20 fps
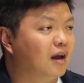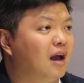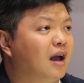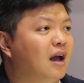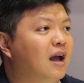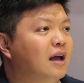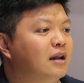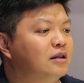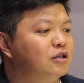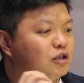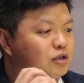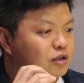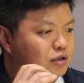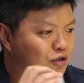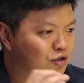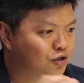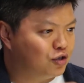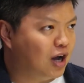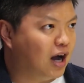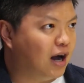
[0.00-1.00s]
and
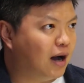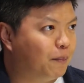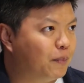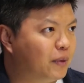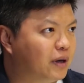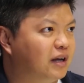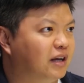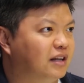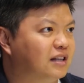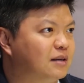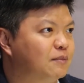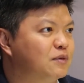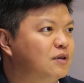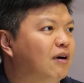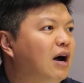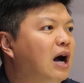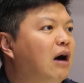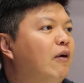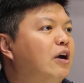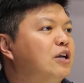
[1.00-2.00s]
sharp in terms
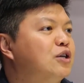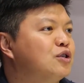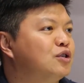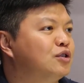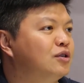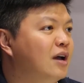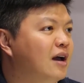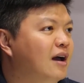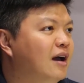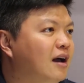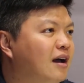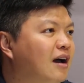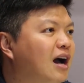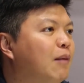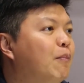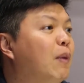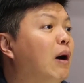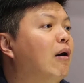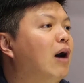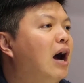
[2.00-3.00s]
of how I share
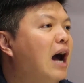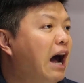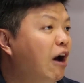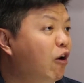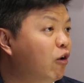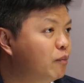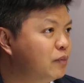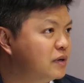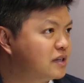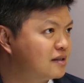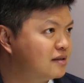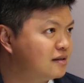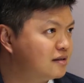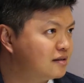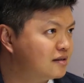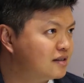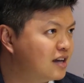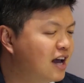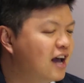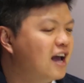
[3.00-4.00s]
about our
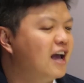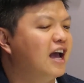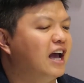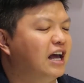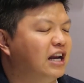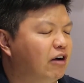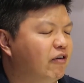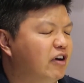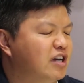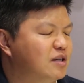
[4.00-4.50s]
business and our